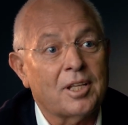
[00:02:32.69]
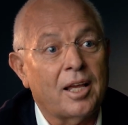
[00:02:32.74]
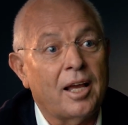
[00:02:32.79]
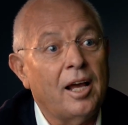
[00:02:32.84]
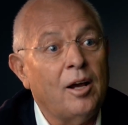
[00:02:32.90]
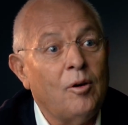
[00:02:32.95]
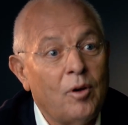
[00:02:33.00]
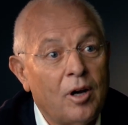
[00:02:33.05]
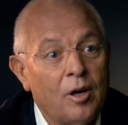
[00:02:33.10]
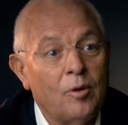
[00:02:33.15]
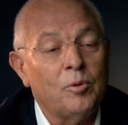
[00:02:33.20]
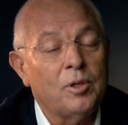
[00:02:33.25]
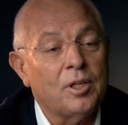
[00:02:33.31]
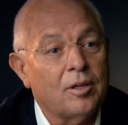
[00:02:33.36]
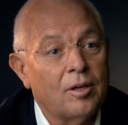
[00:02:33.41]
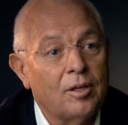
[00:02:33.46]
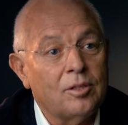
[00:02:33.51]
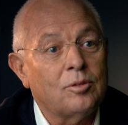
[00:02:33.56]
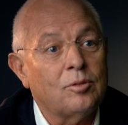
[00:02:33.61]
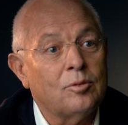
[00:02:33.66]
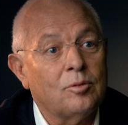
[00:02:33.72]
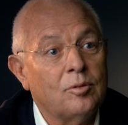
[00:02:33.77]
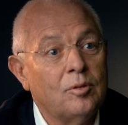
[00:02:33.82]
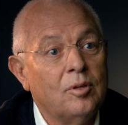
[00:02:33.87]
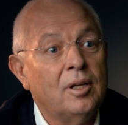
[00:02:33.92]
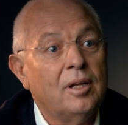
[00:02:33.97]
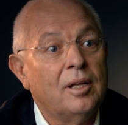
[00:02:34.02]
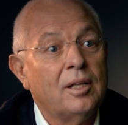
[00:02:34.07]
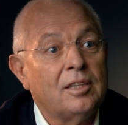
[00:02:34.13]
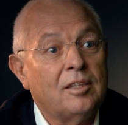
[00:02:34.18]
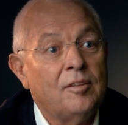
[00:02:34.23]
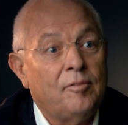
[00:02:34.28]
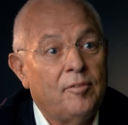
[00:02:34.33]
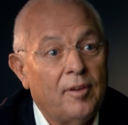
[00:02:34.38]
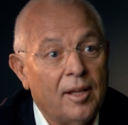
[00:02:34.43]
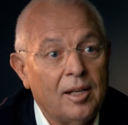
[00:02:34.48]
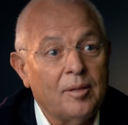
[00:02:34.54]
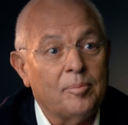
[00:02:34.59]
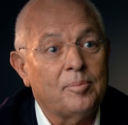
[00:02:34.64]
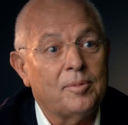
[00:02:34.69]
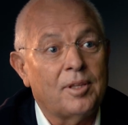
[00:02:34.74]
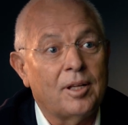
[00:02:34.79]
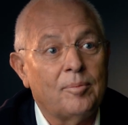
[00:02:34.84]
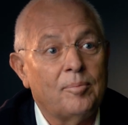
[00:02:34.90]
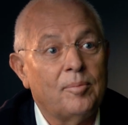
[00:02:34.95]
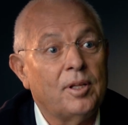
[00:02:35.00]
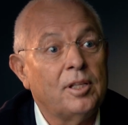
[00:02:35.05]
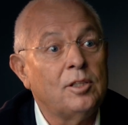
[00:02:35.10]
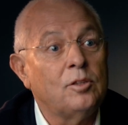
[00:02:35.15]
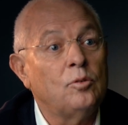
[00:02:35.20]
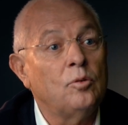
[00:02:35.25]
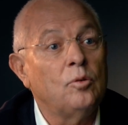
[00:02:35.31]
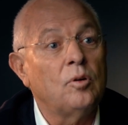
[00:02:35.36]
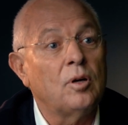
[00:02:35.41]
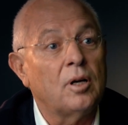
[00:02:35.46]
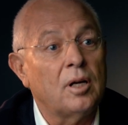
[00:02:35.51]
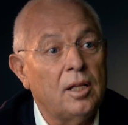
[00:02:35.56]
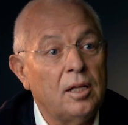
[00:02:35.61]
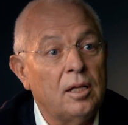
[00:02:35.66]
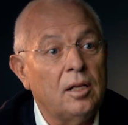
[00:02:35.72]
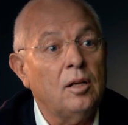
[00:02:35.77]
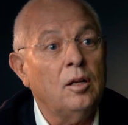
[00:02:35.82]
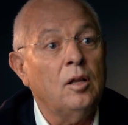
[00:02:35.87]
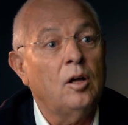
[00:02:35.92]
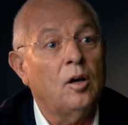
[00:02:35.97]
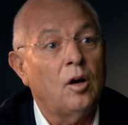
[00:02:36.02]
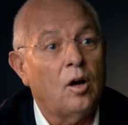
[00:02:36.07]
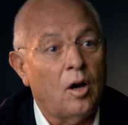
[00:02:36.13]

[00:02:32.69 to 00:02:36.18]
How are we going to develop them into real,